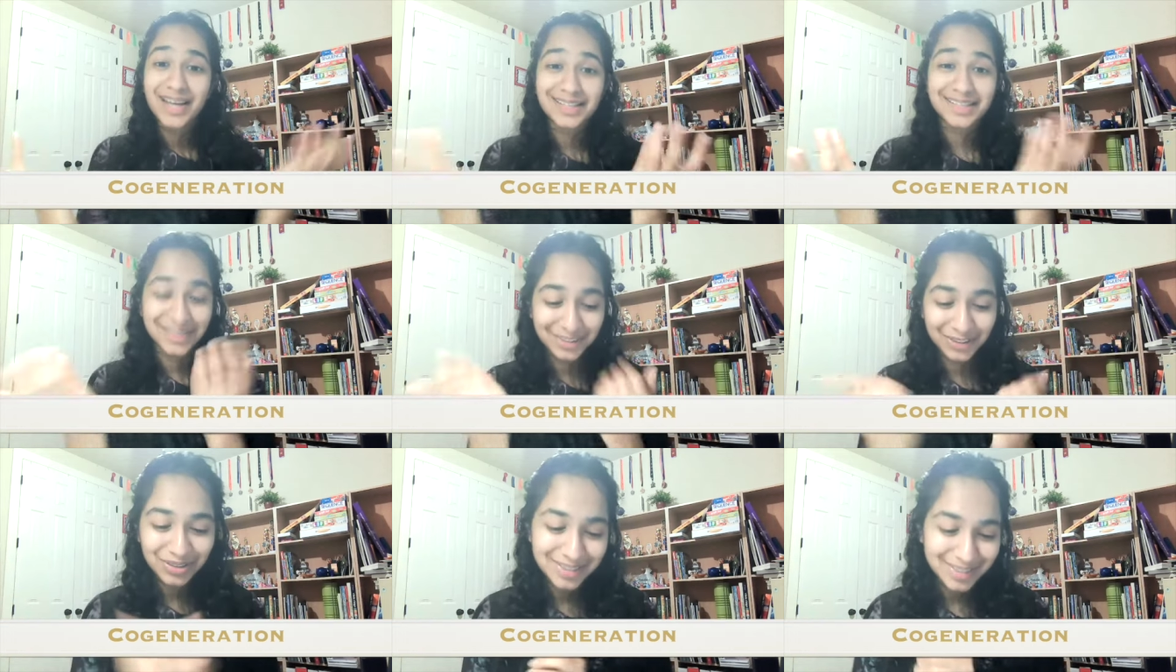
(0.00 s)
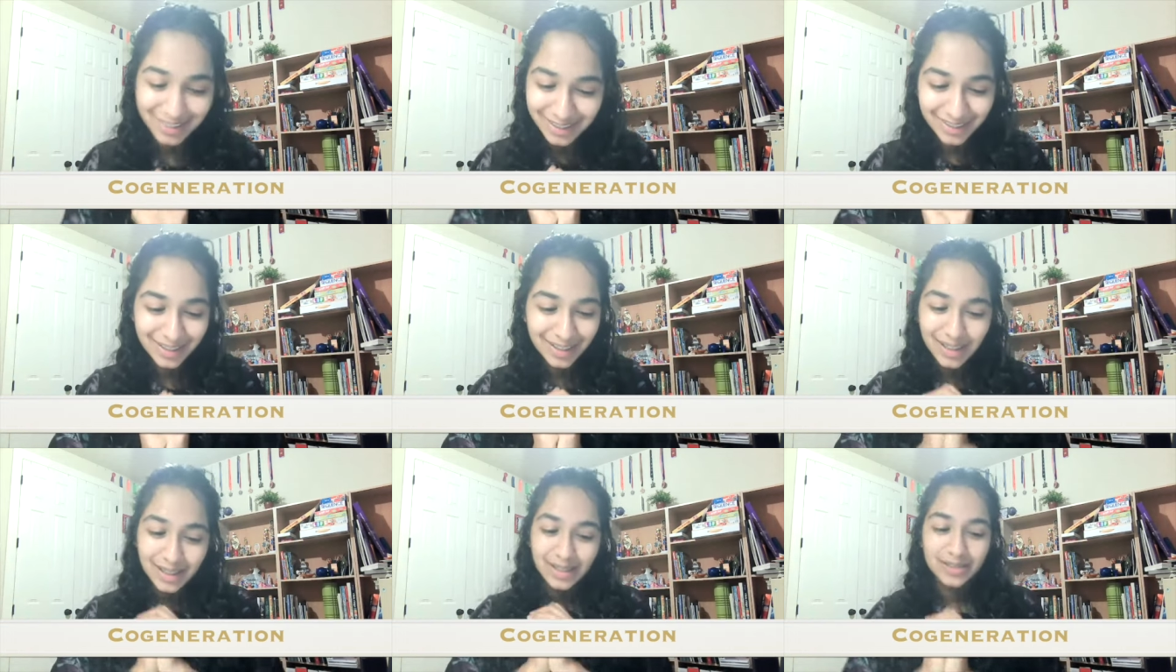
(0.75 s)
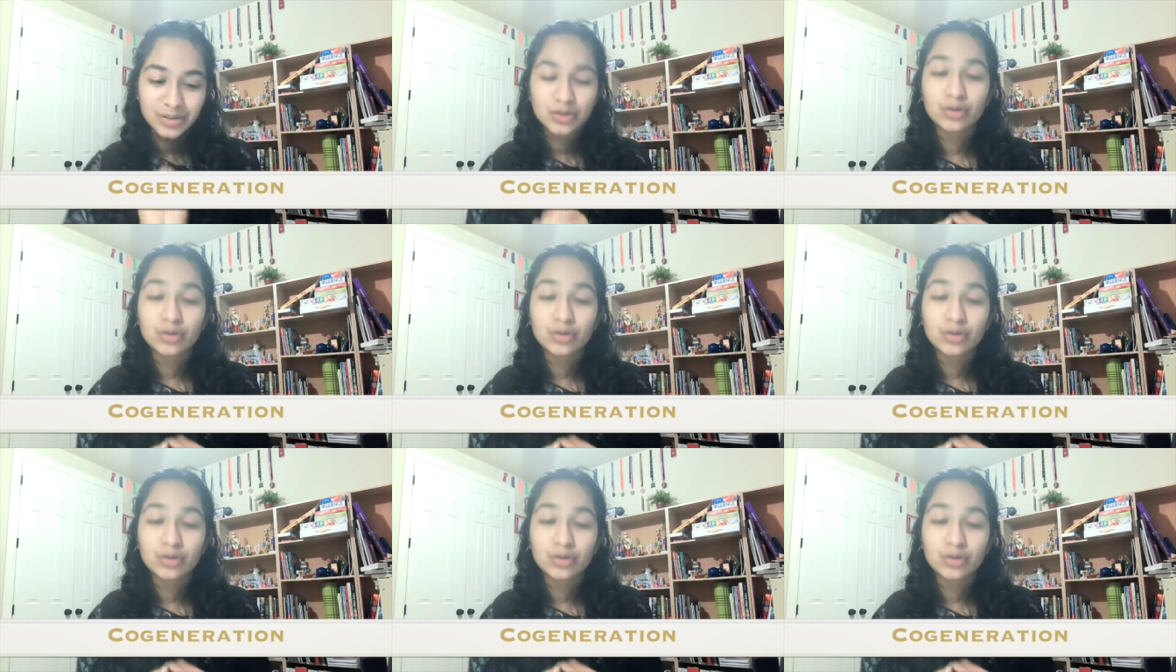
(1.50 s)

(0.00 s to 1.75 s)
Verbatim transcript: as electricity. And so,